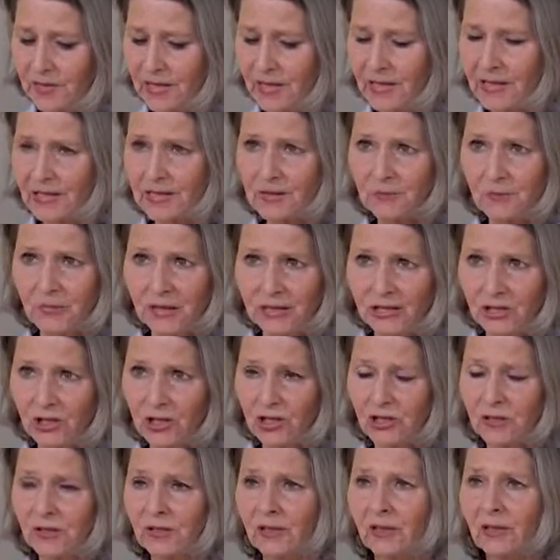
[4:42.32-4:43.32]
So people
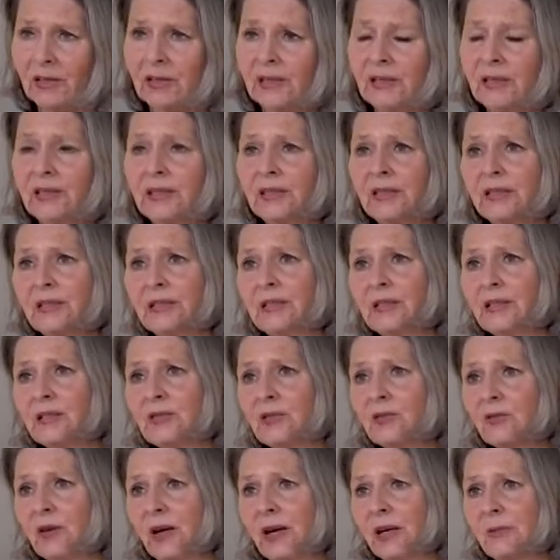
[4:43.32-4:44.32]
who go to an
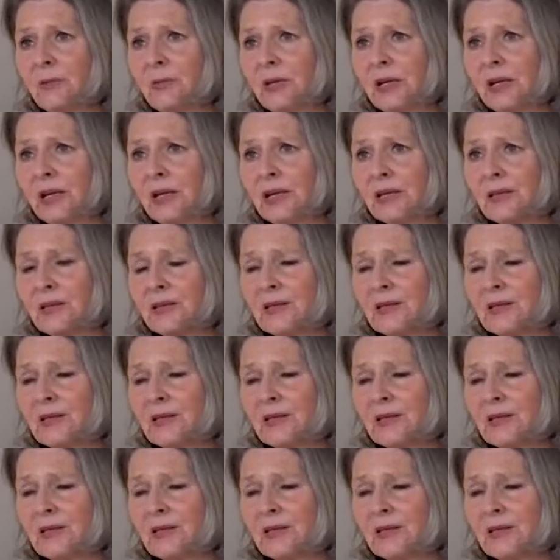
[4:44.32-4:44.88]
MRI scan